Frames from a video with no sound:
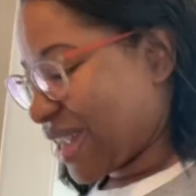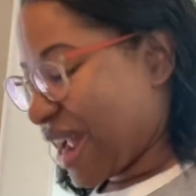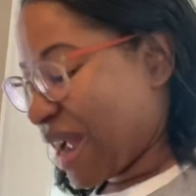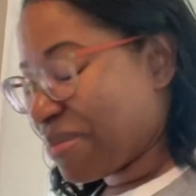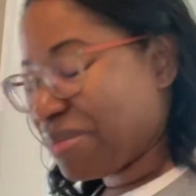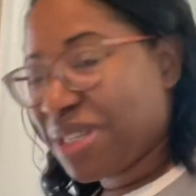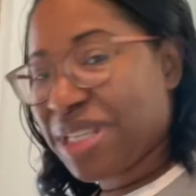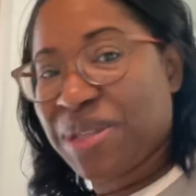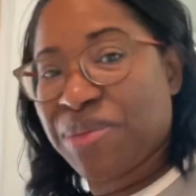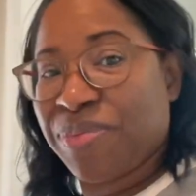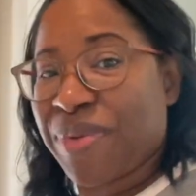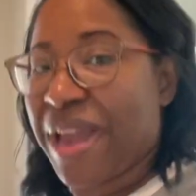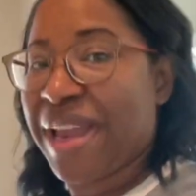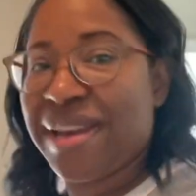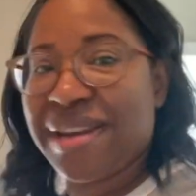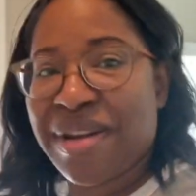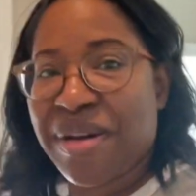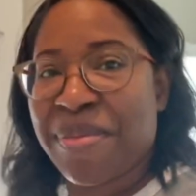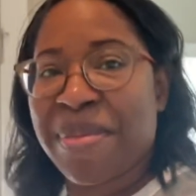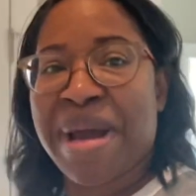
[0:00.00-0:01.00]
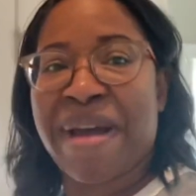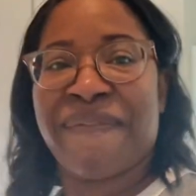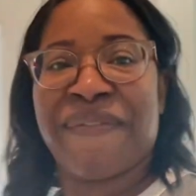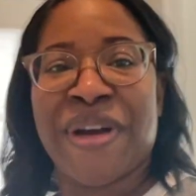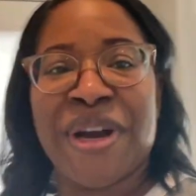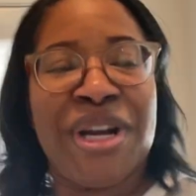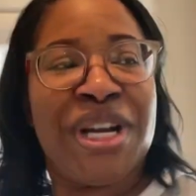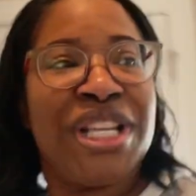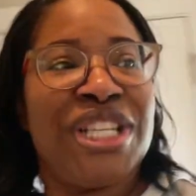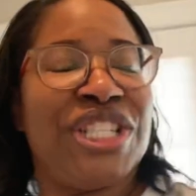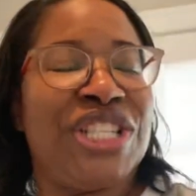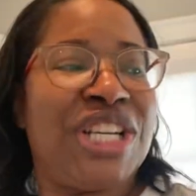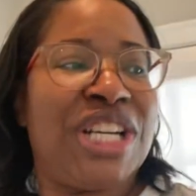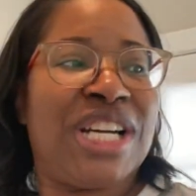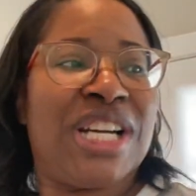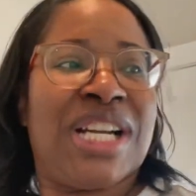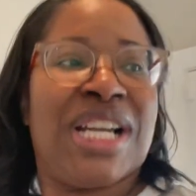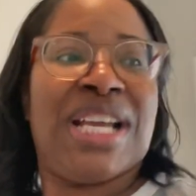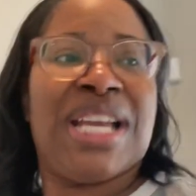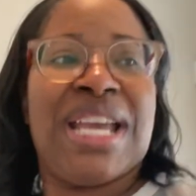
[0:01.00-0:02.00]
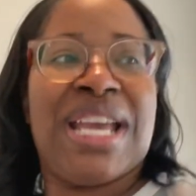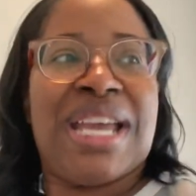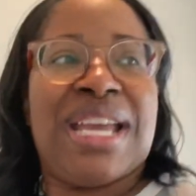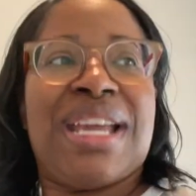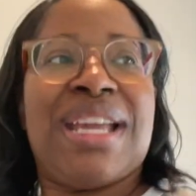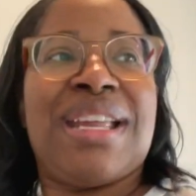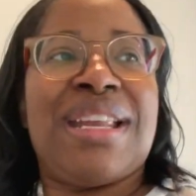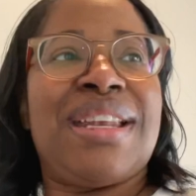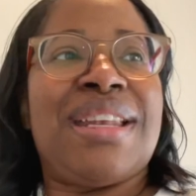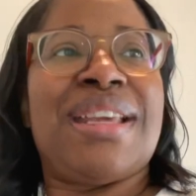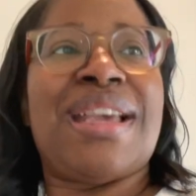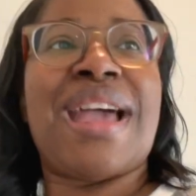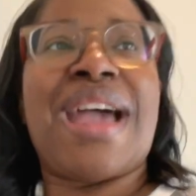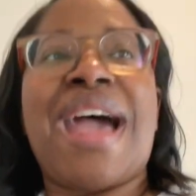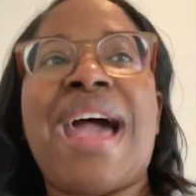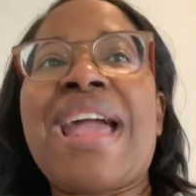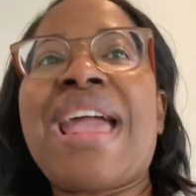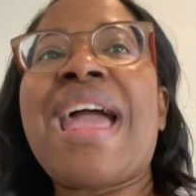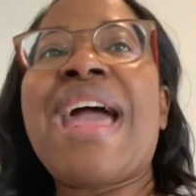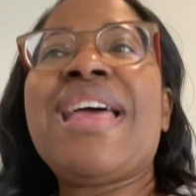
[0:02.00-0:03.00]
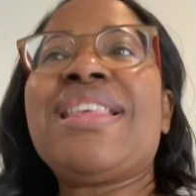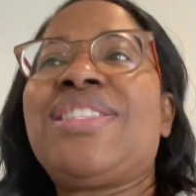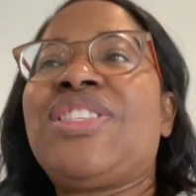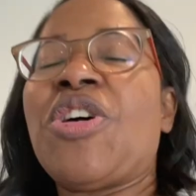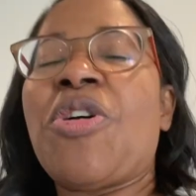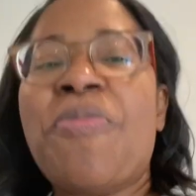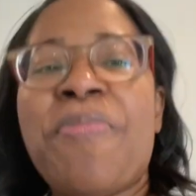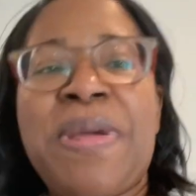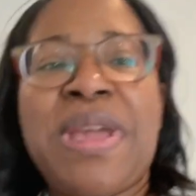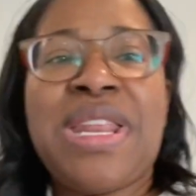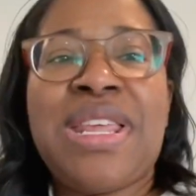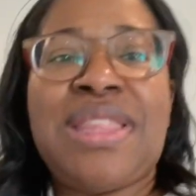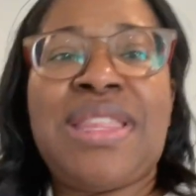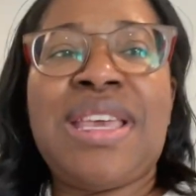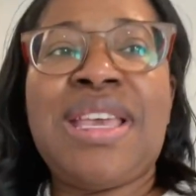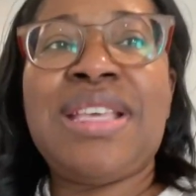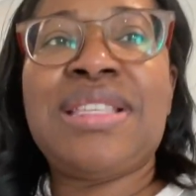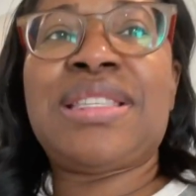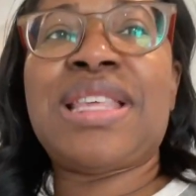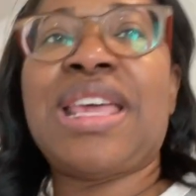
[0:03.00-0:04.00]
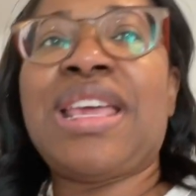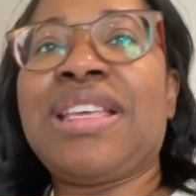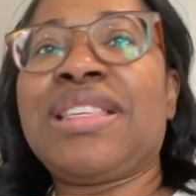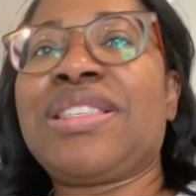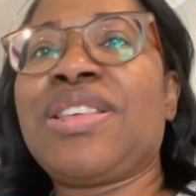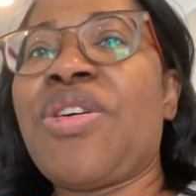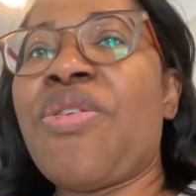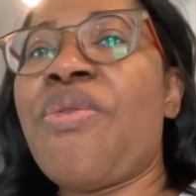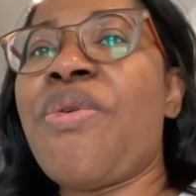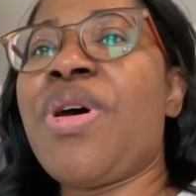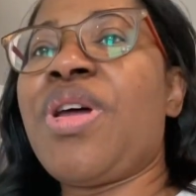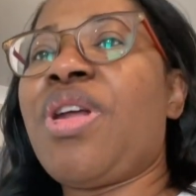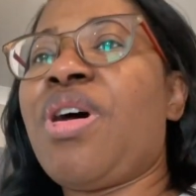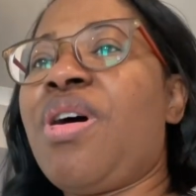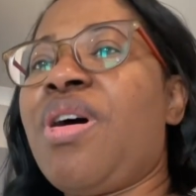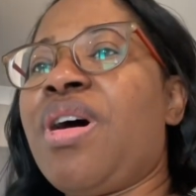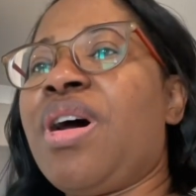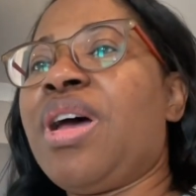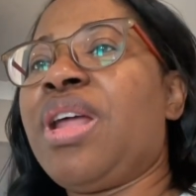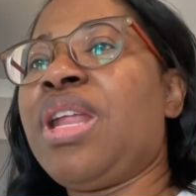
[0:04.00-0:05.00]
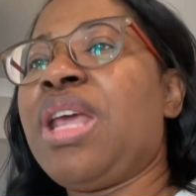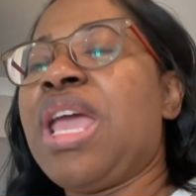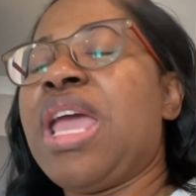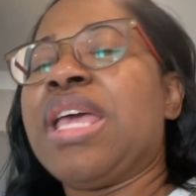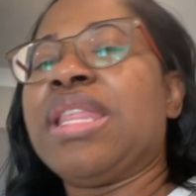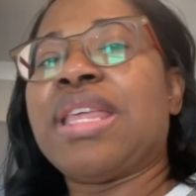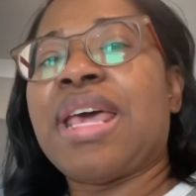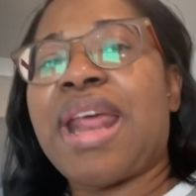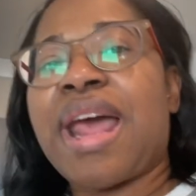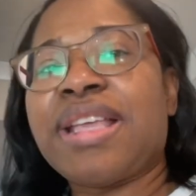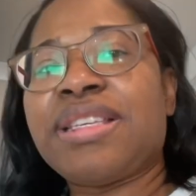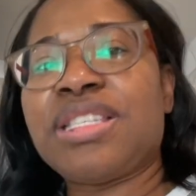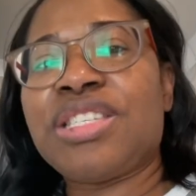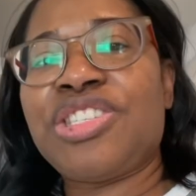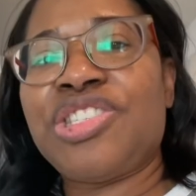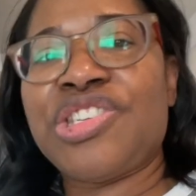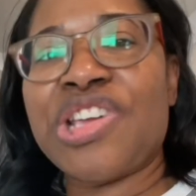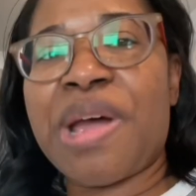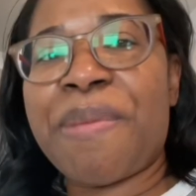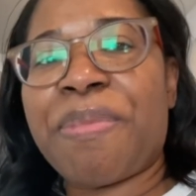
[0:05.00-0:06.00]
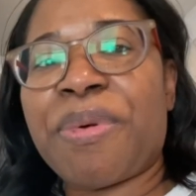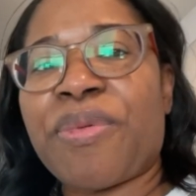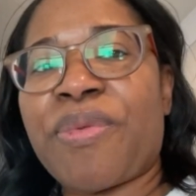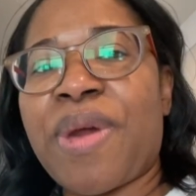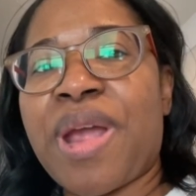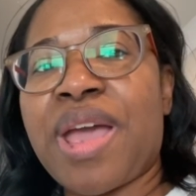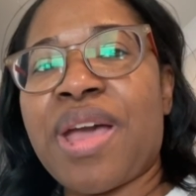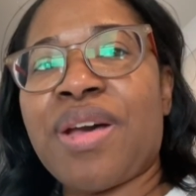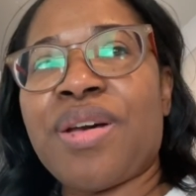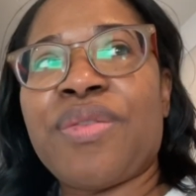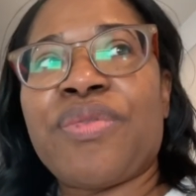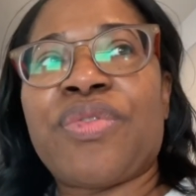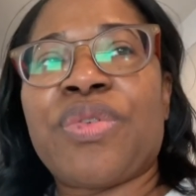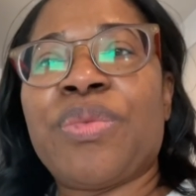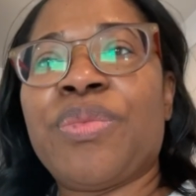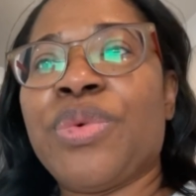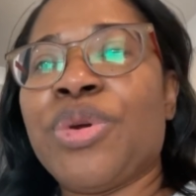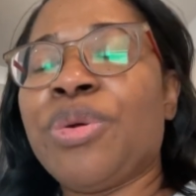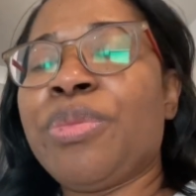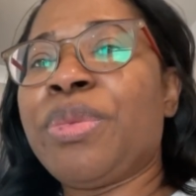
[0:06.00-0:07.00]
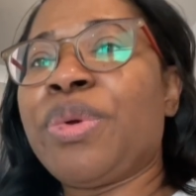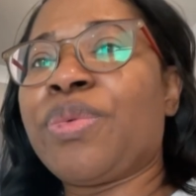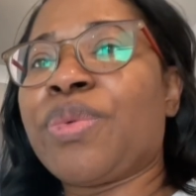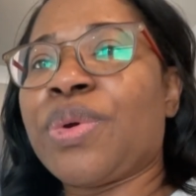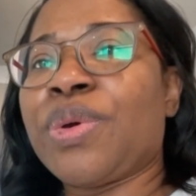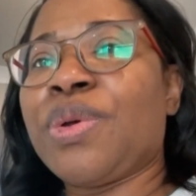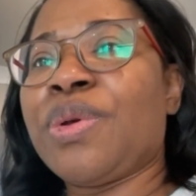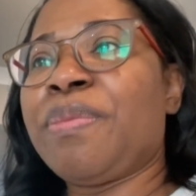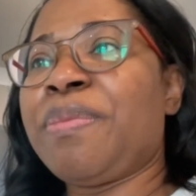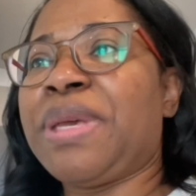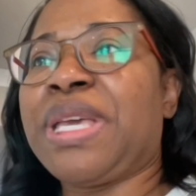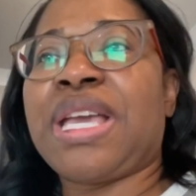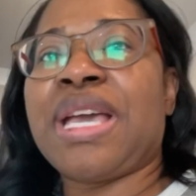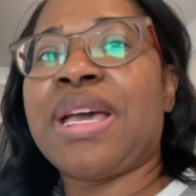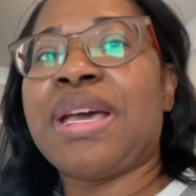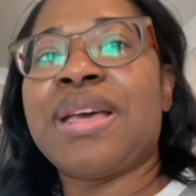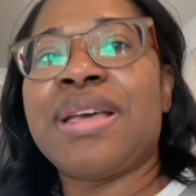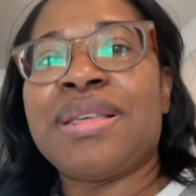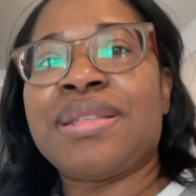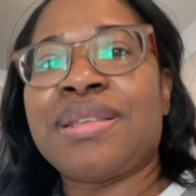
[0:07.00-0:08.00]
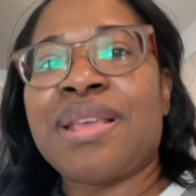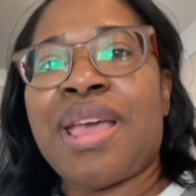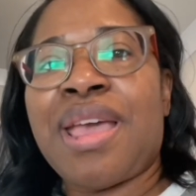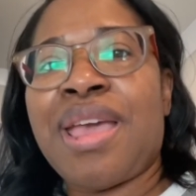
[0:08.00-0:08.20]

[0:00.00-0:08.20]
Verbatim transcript: I'm just waiting on my furniture. And I got so many things that's going on that I just jump around from room to room because